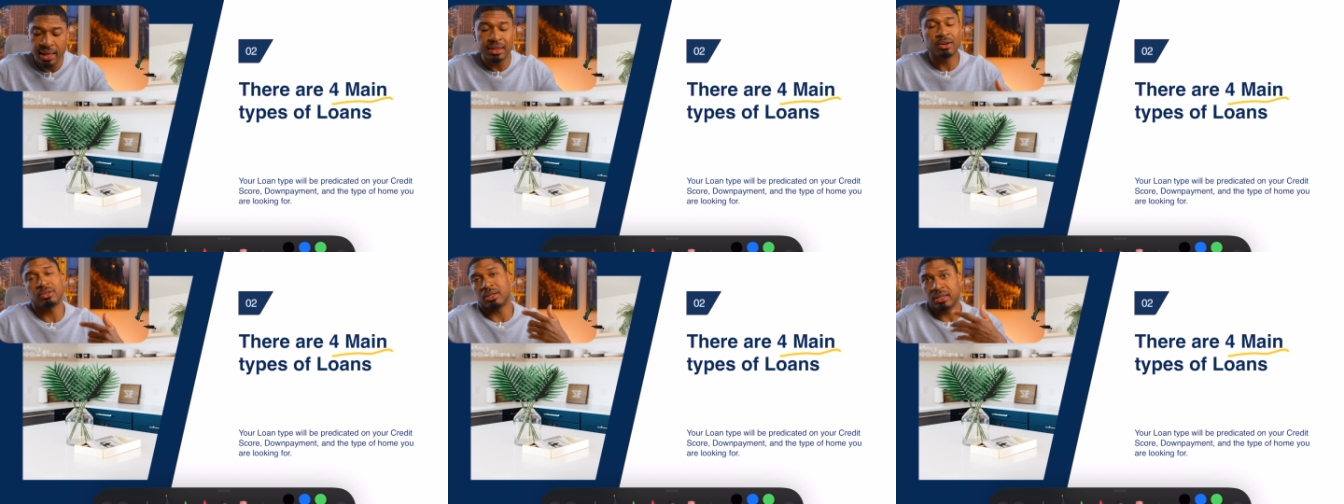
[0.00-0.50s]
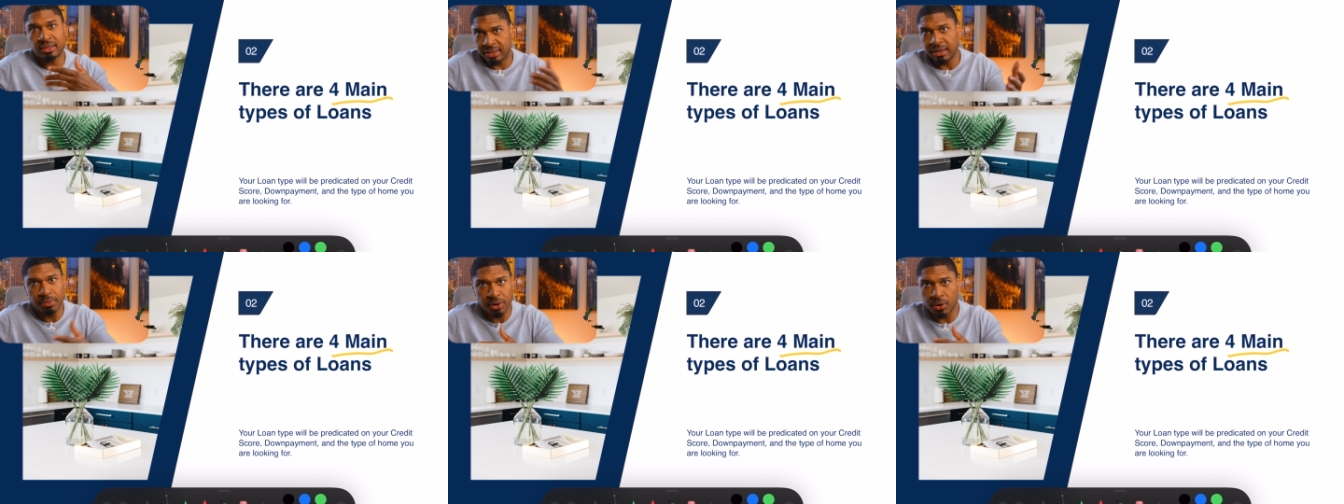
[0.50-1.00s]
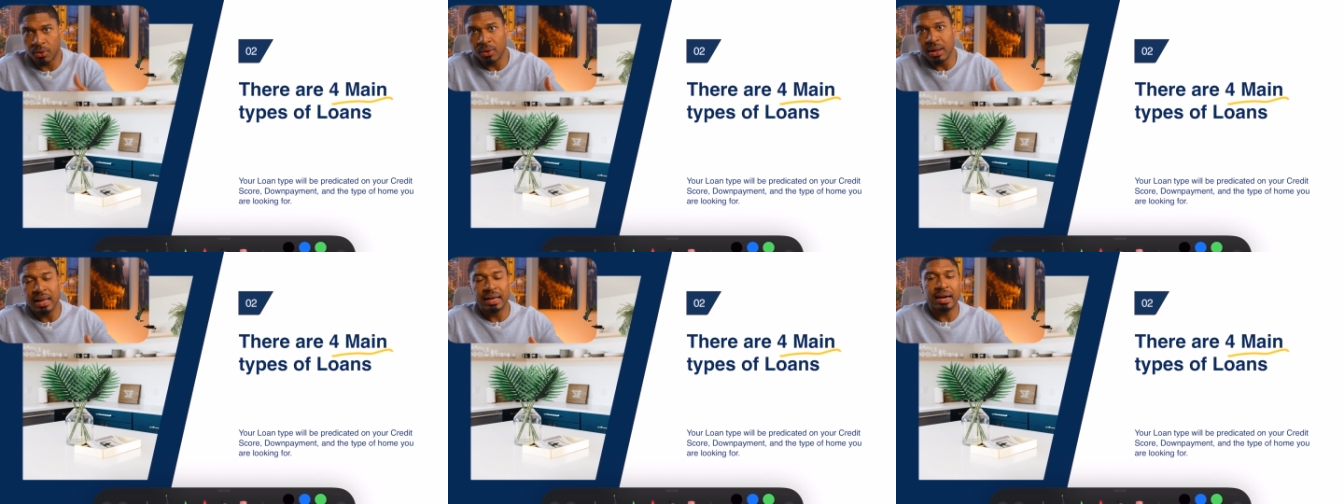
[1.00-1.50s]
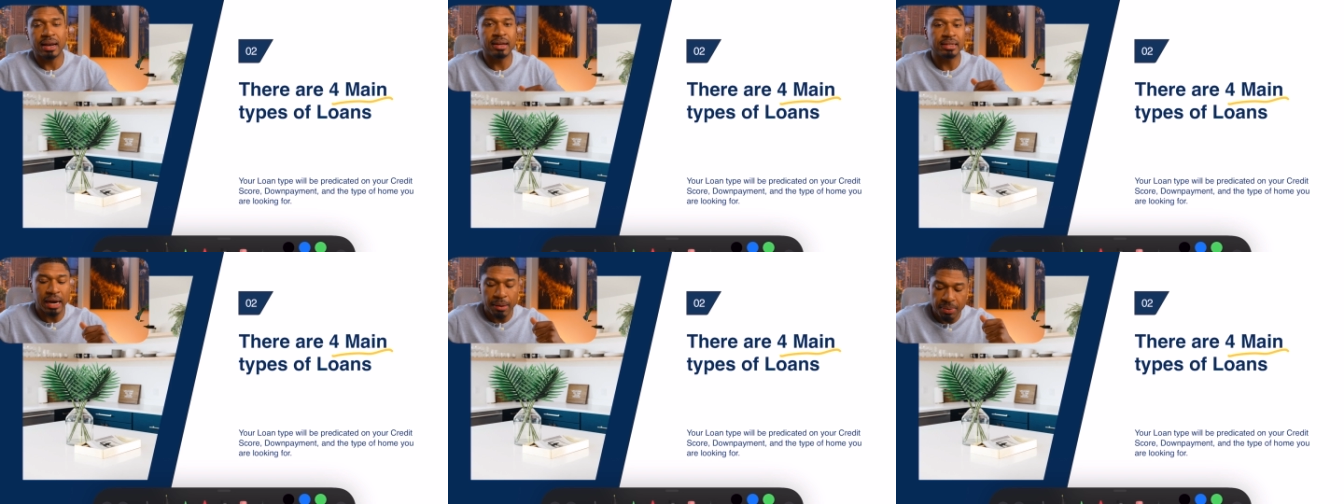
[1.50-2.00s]
Those are the typical kind of
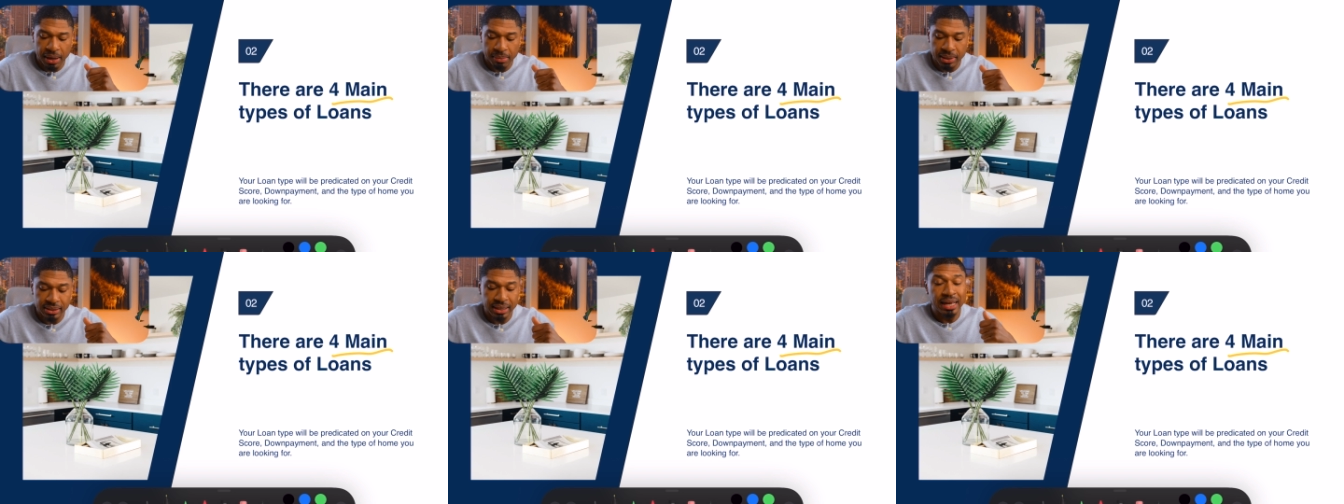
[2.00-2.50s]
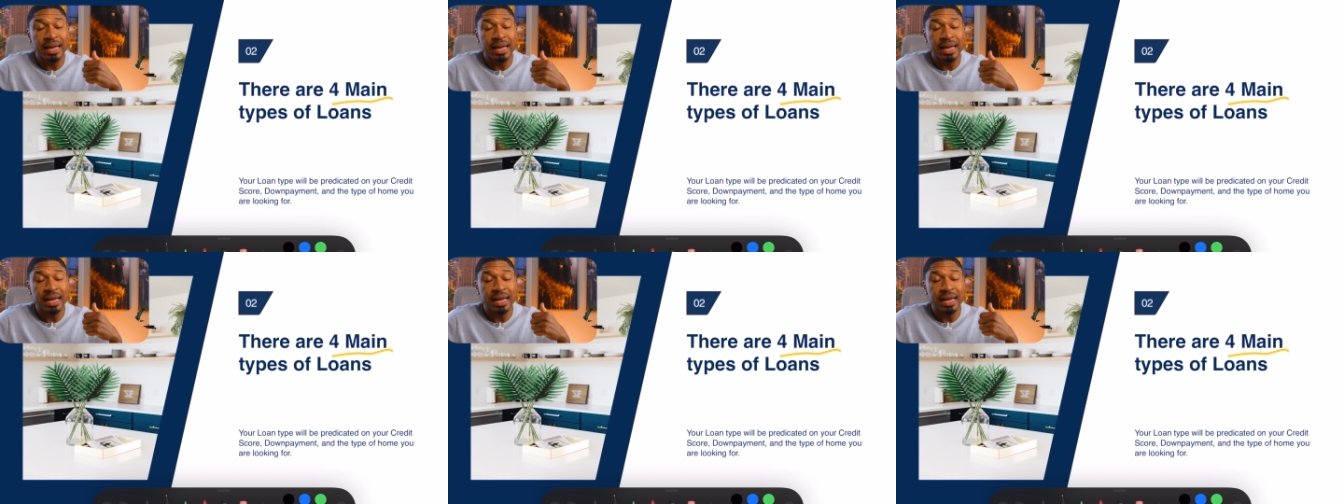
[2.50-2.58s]
down payments.